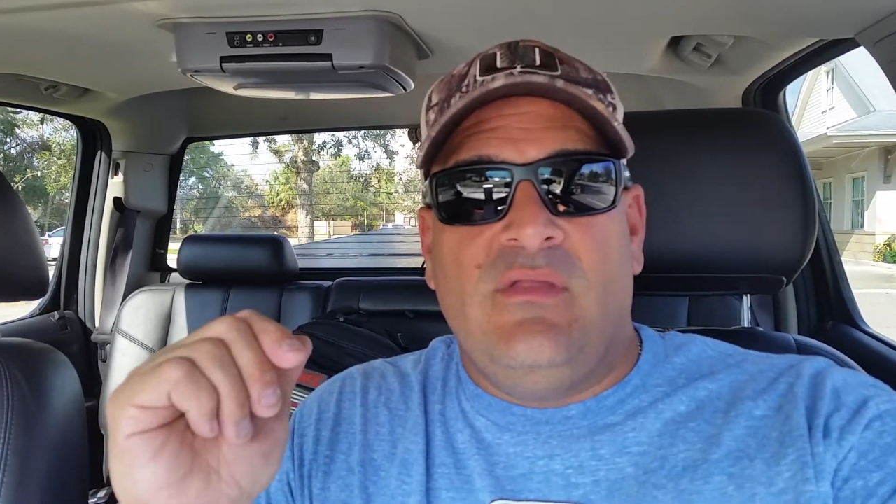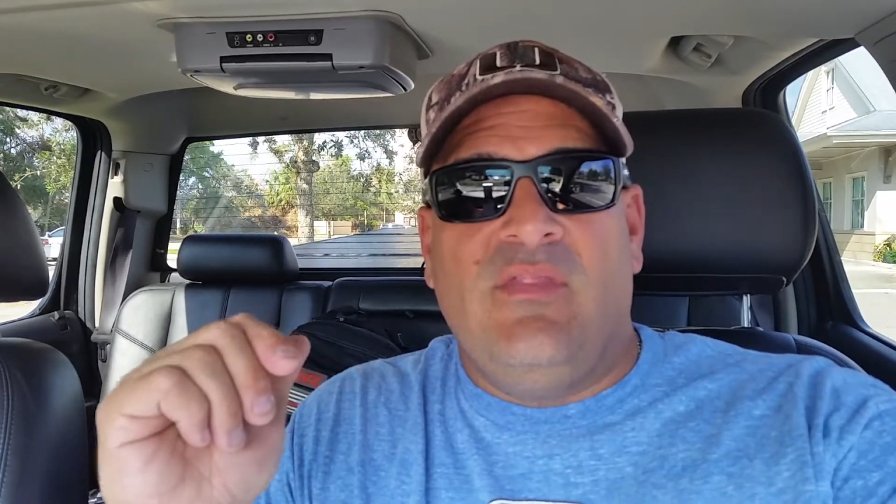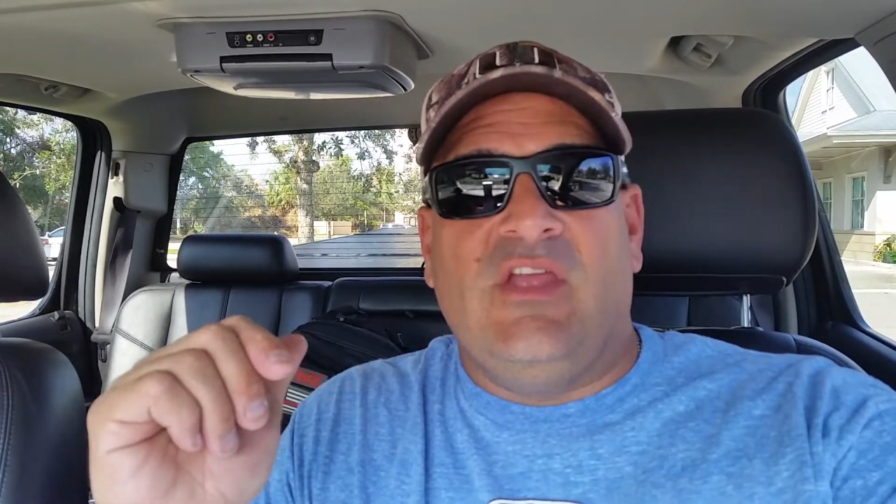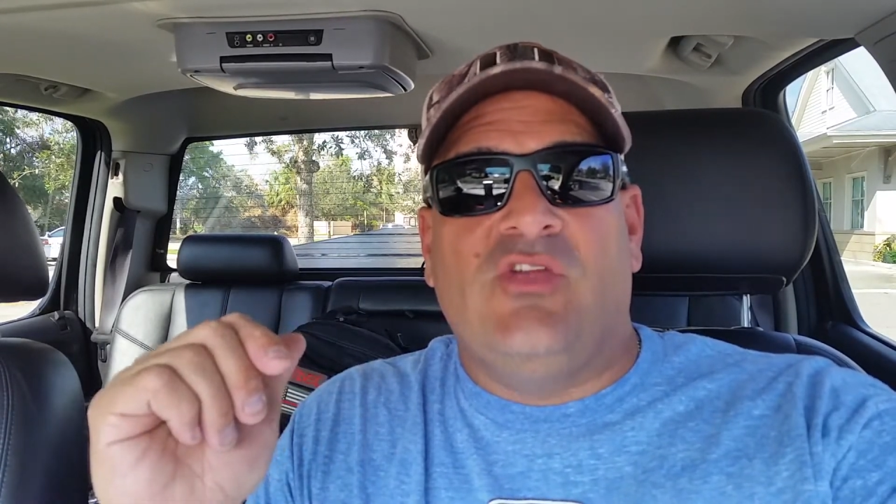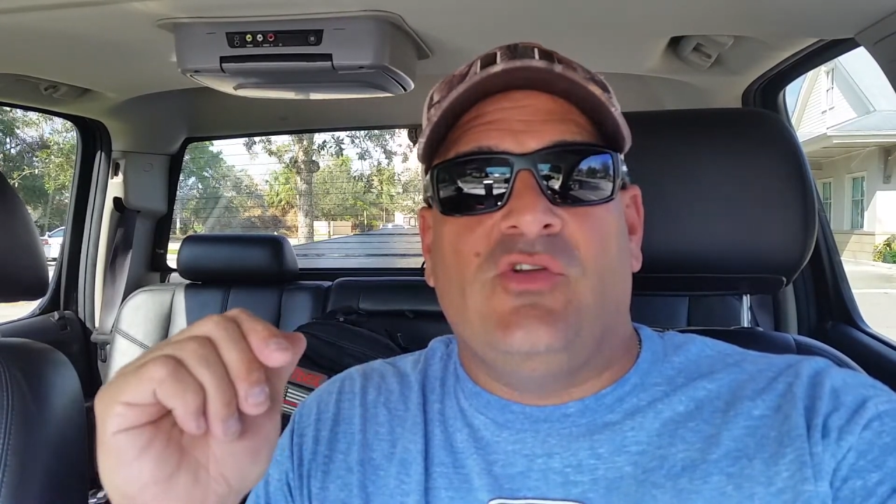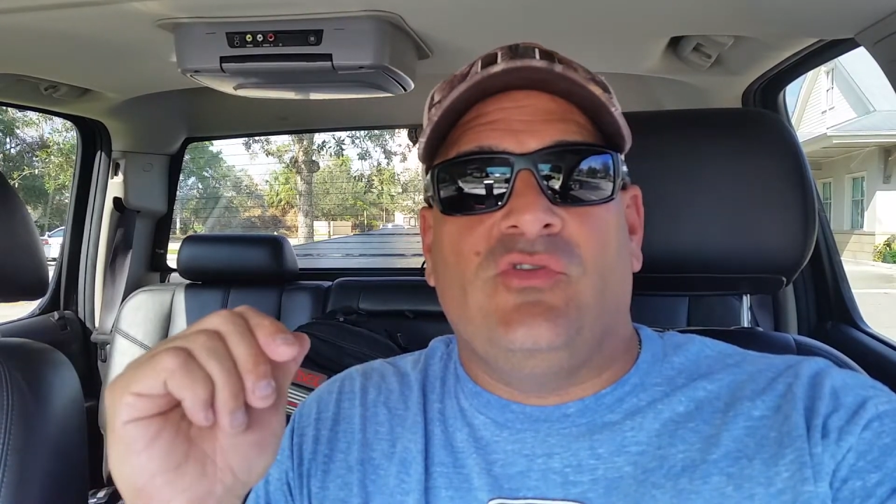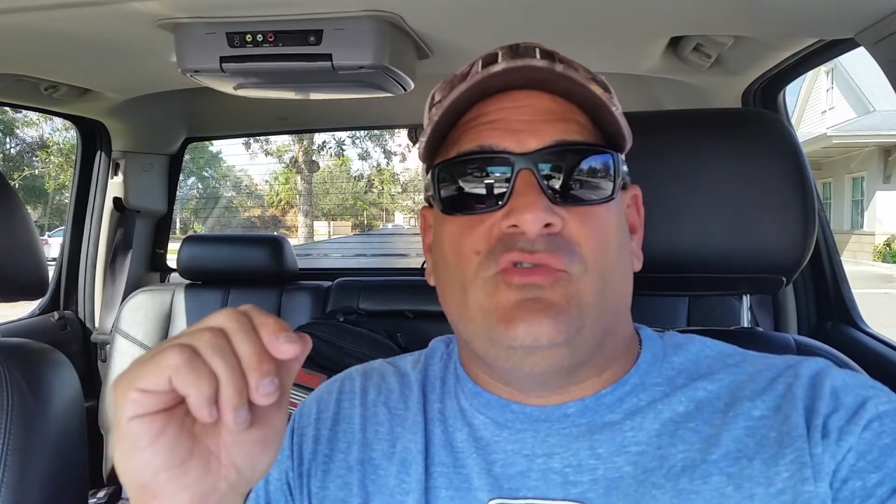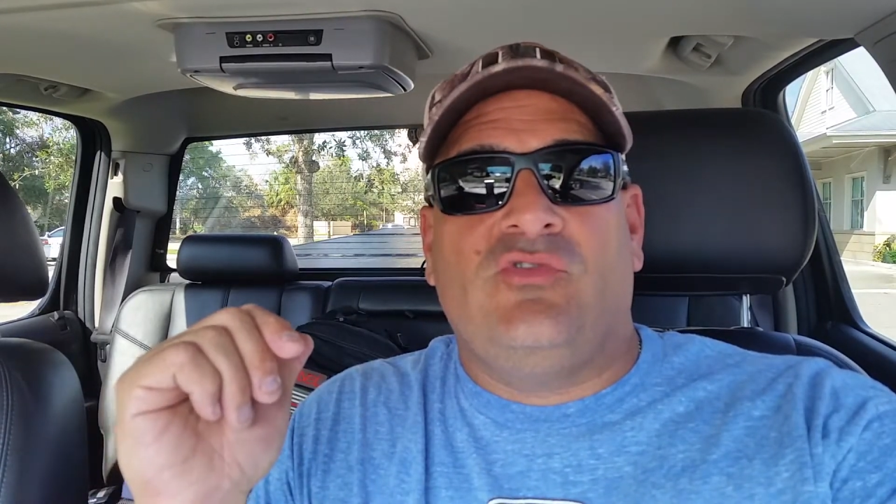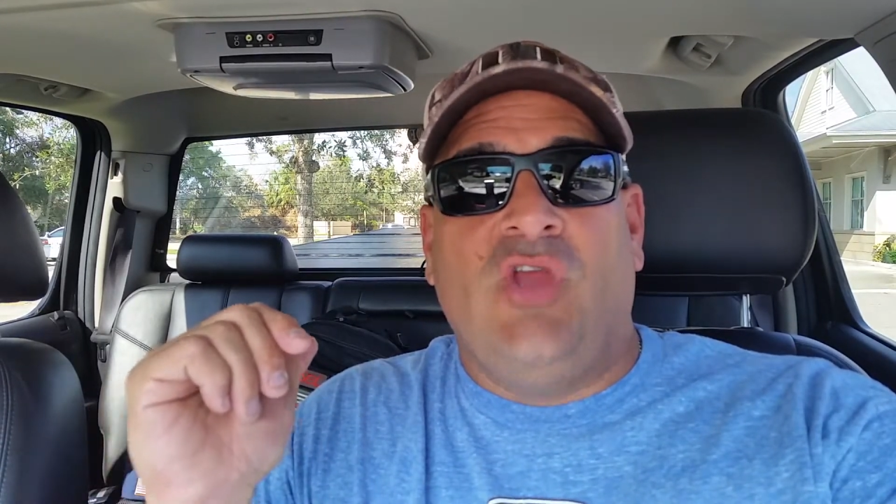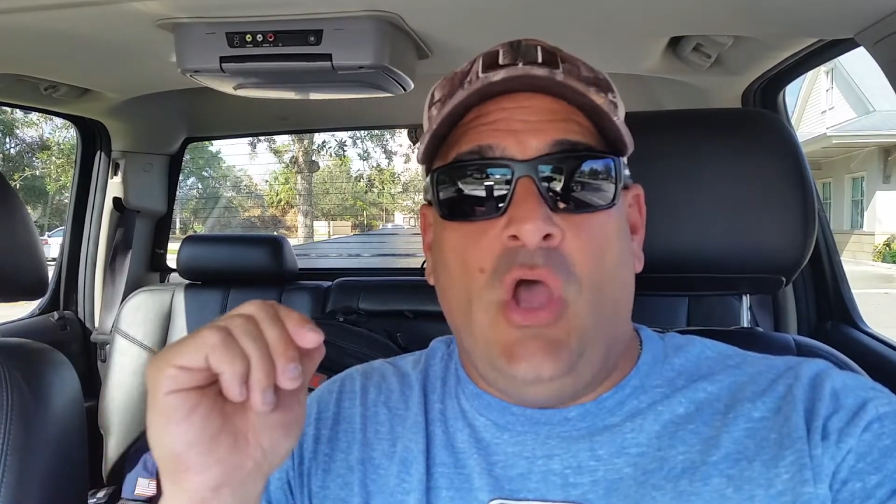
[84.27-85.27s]
that you're
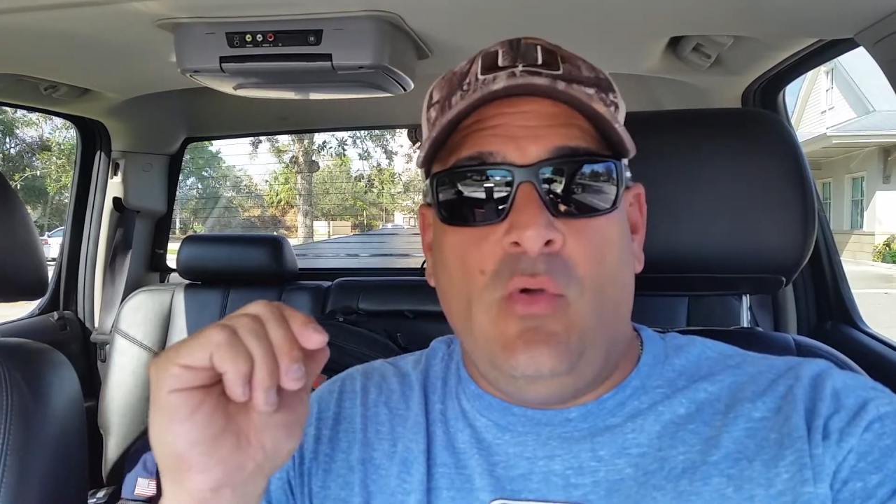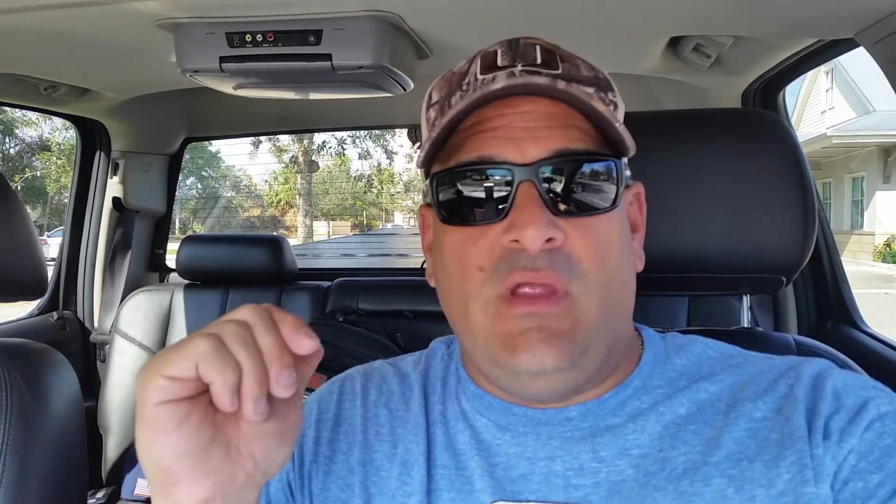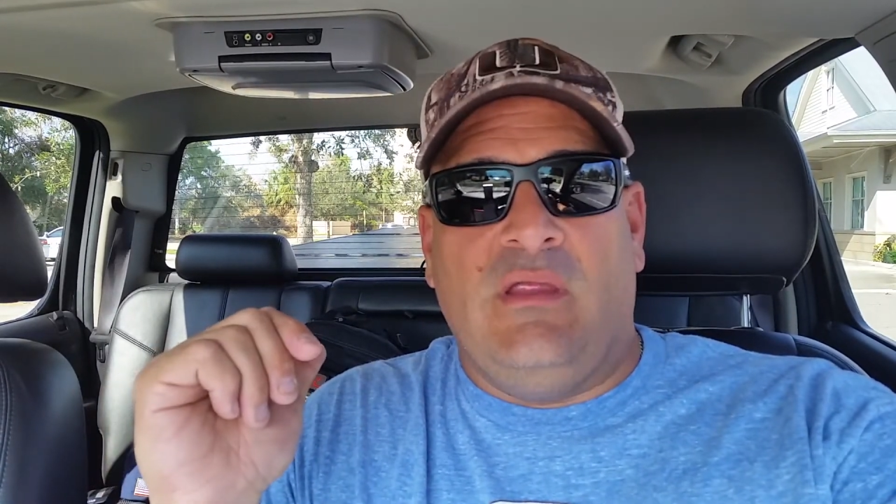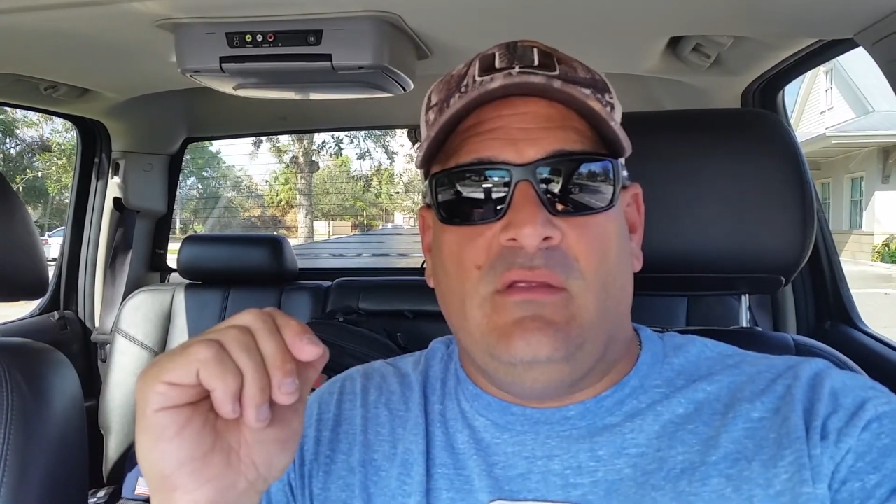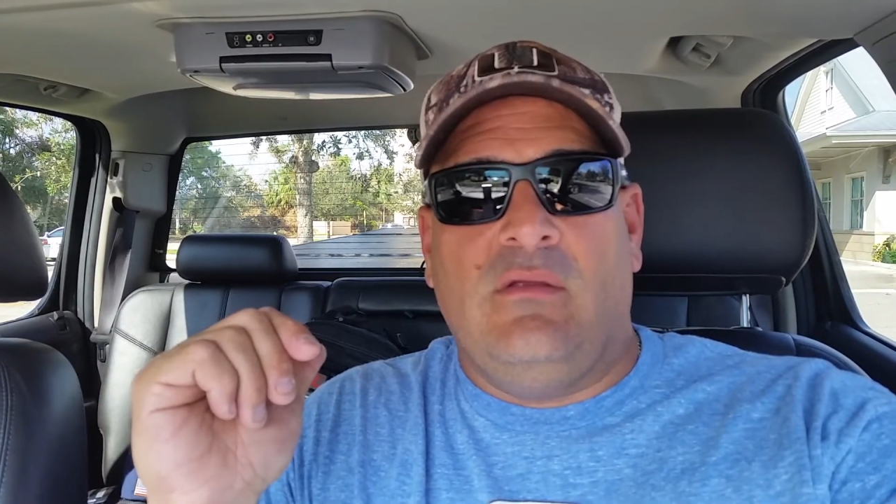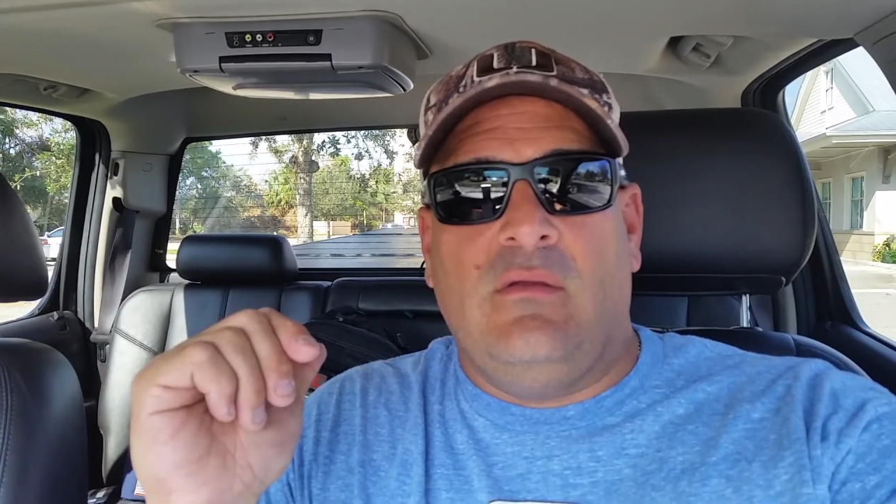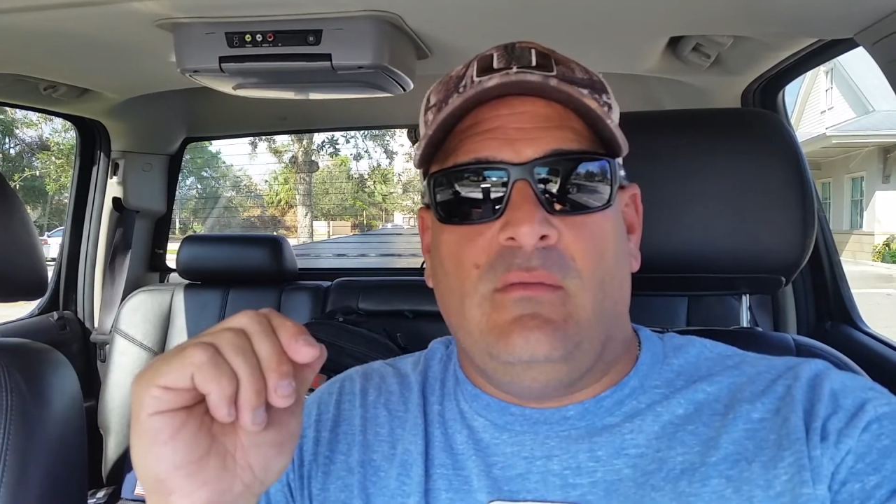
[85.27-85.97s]
towing